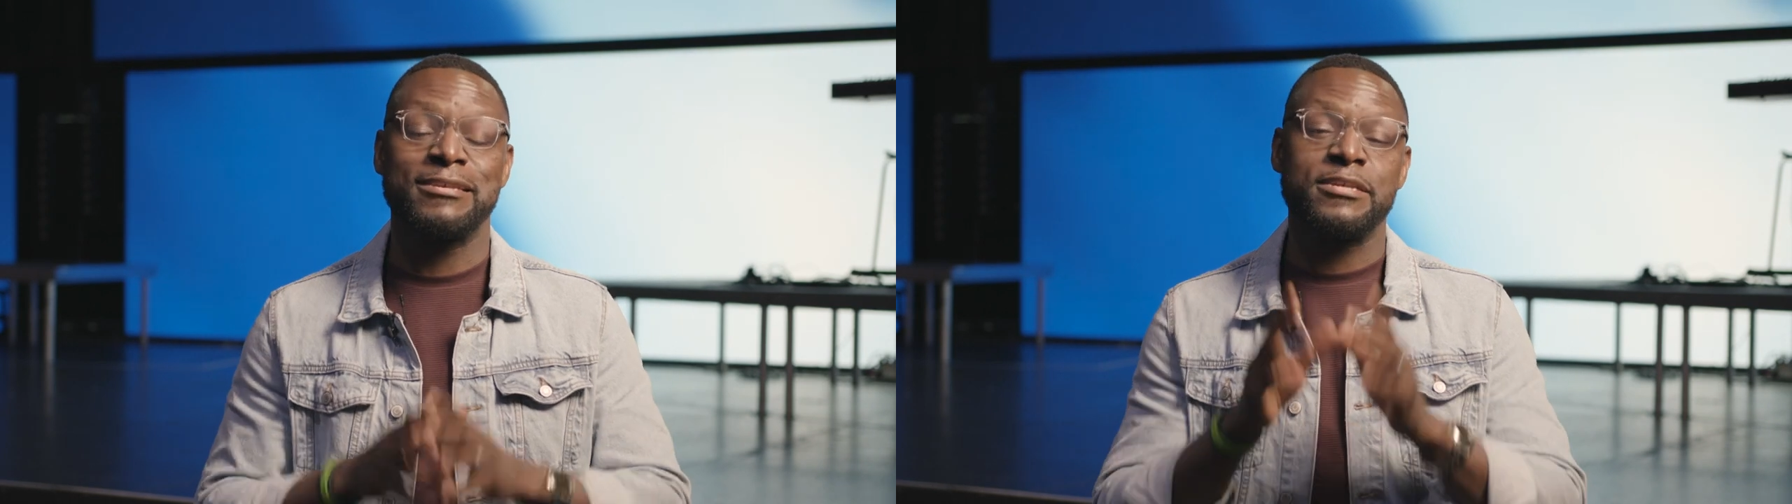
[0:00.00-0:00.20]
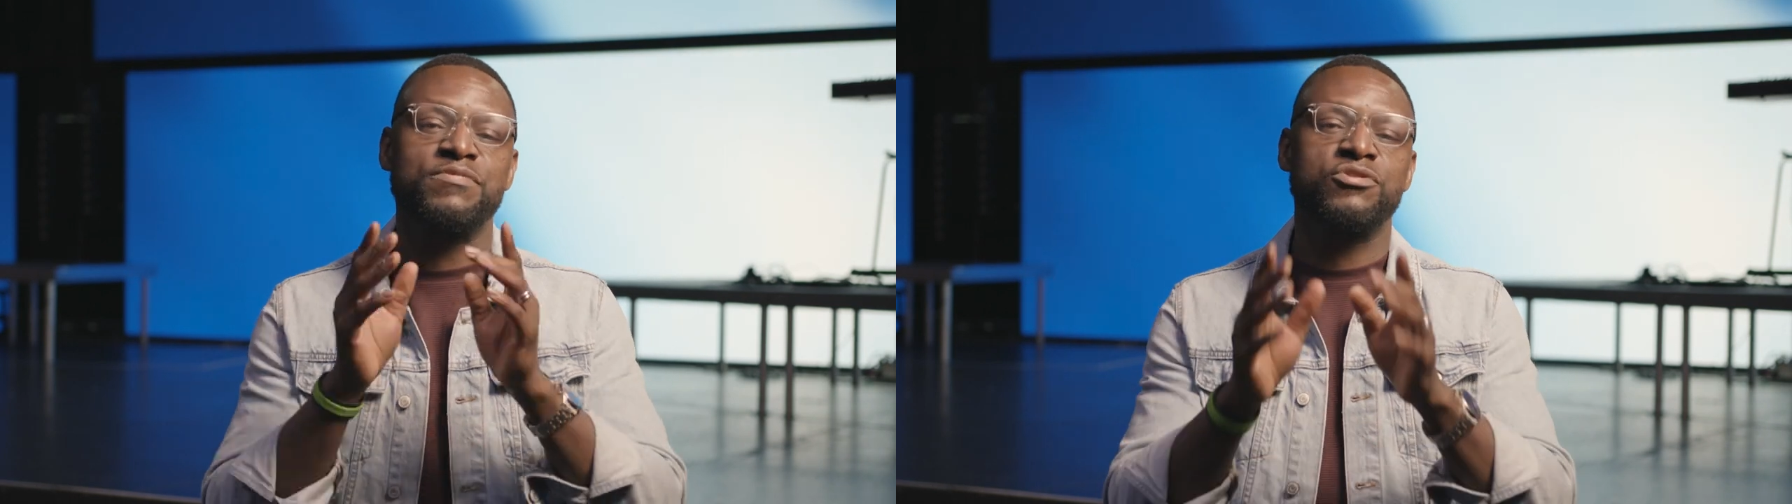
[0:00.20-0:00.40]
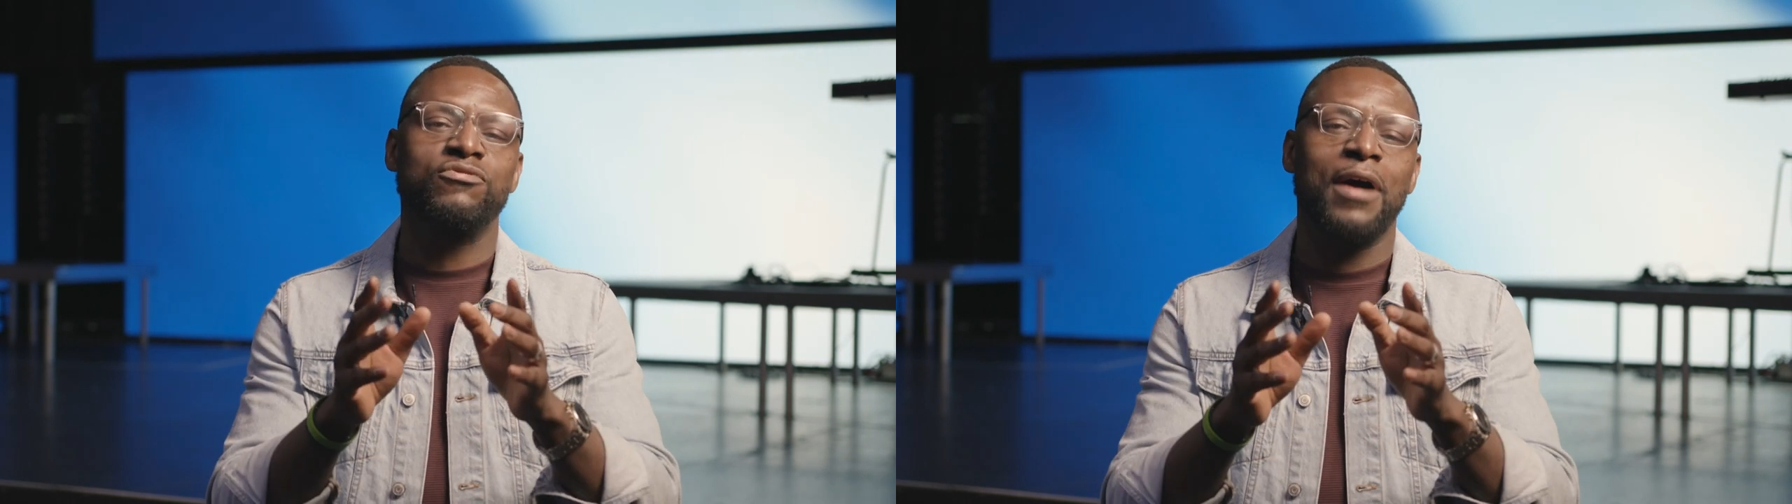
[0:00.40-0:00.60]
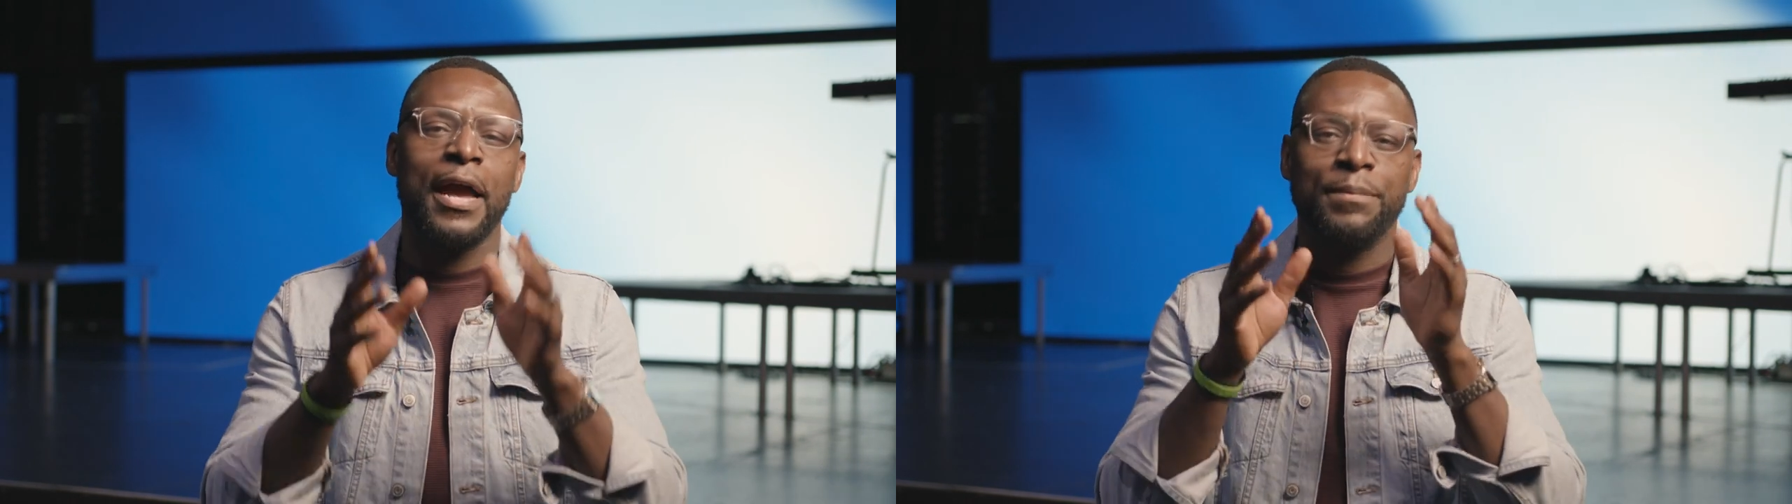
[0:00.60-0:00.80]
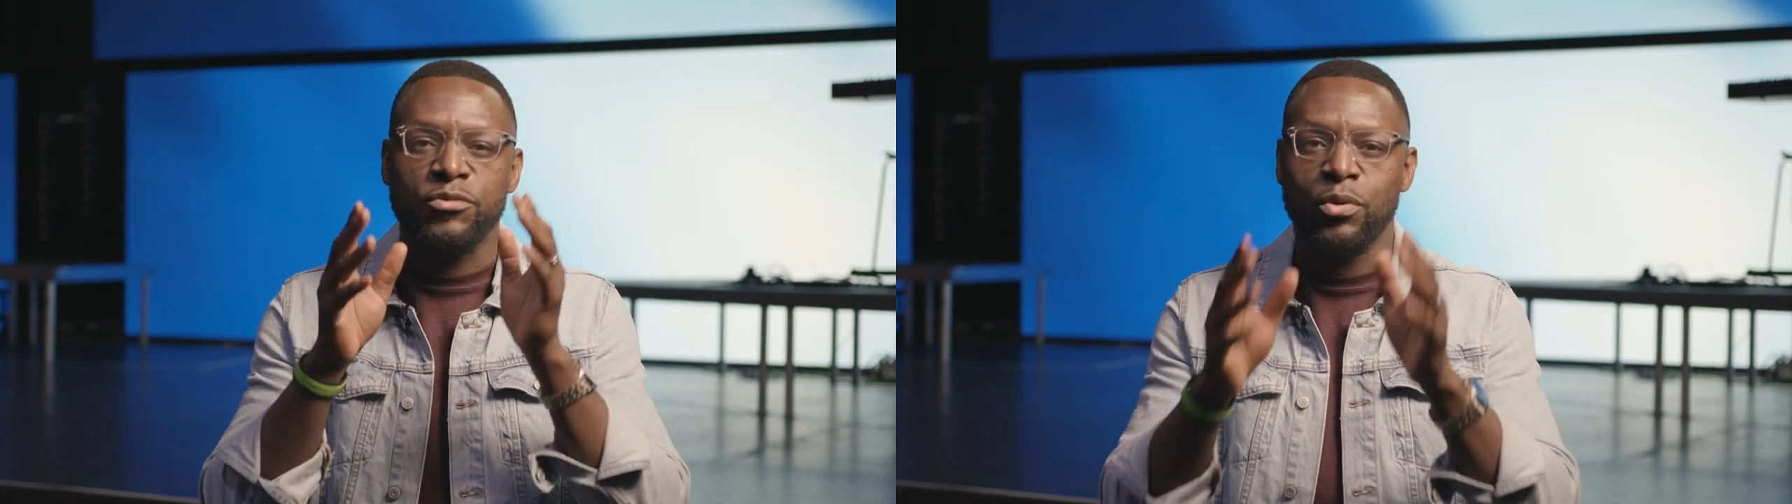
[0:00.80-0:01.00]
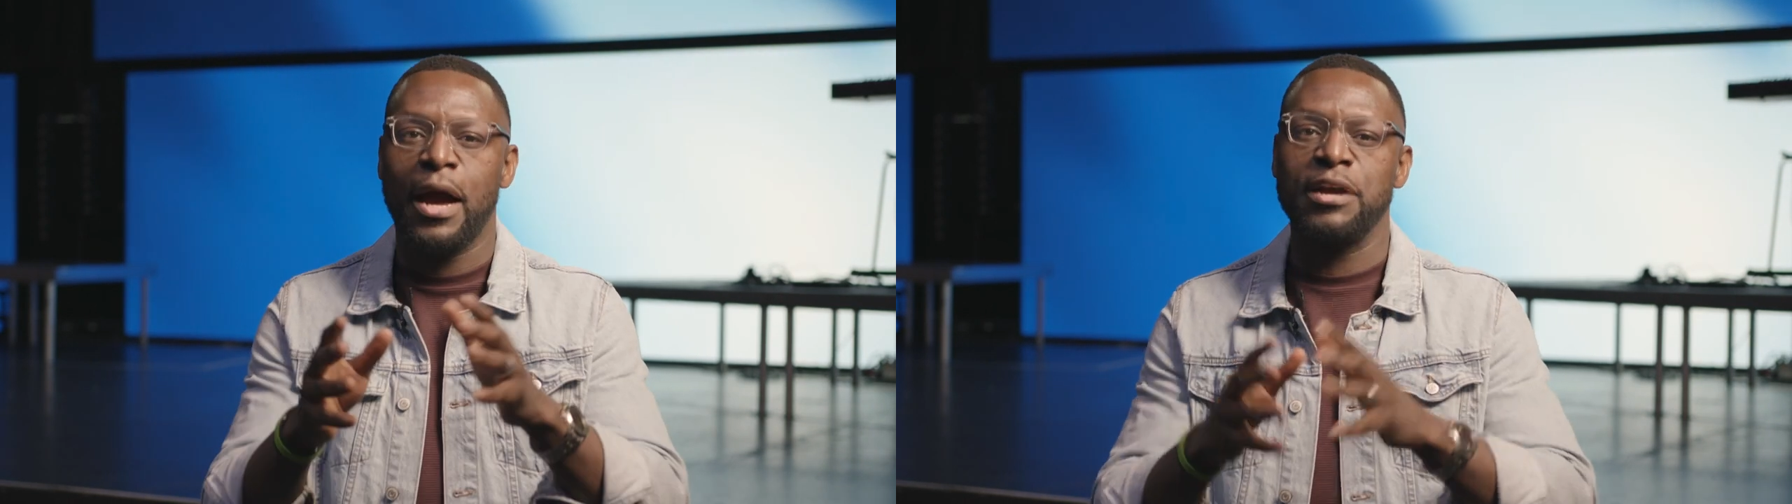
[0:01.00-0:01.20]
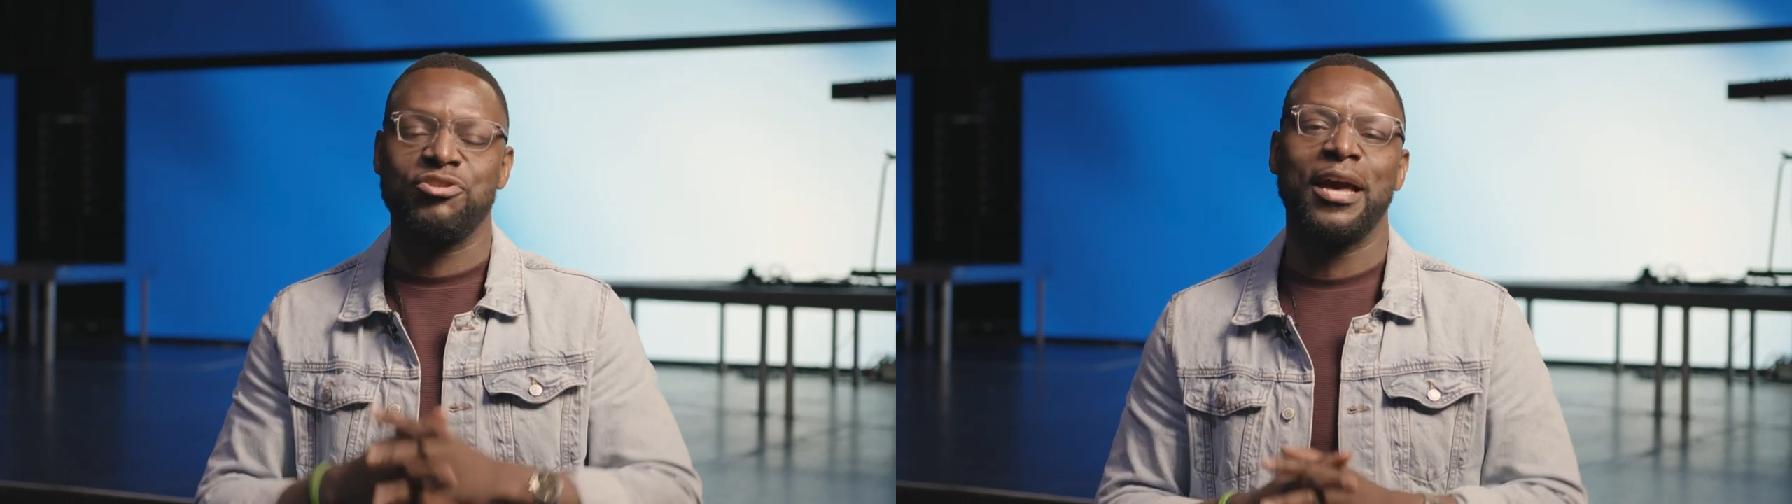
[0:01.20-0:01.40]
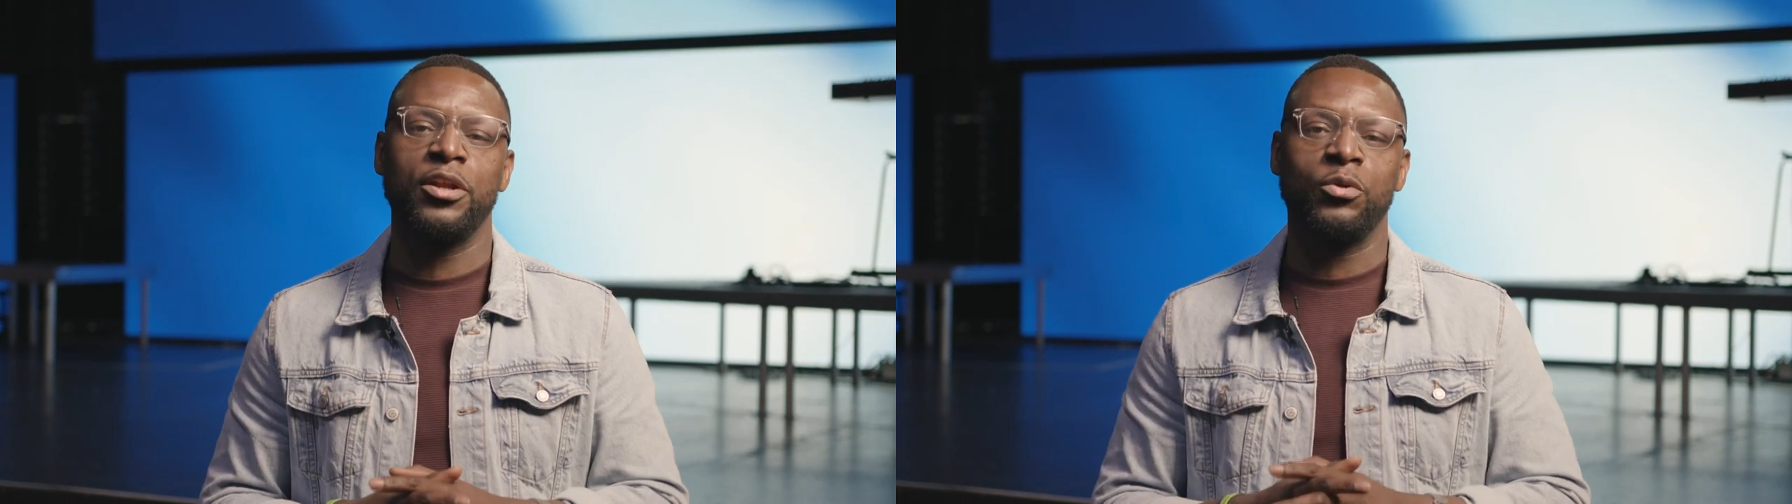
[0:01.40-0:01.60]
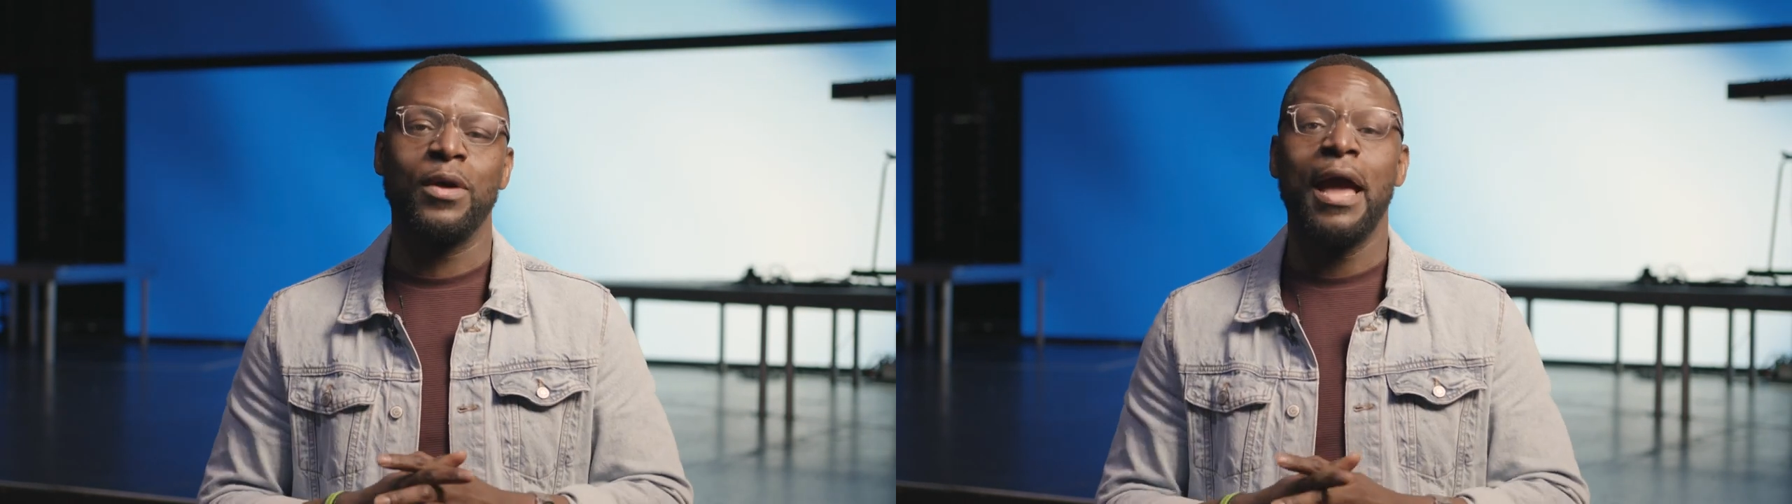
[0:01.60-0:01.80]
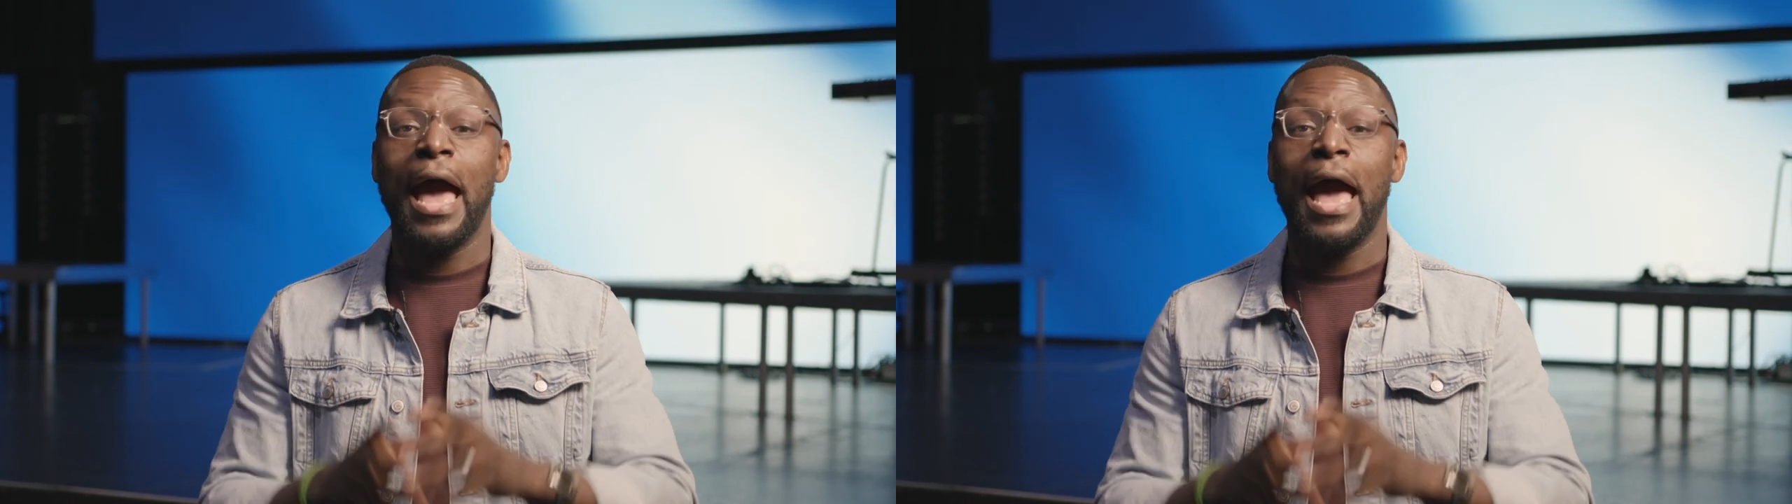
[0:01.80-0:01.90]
subscribe to our channel,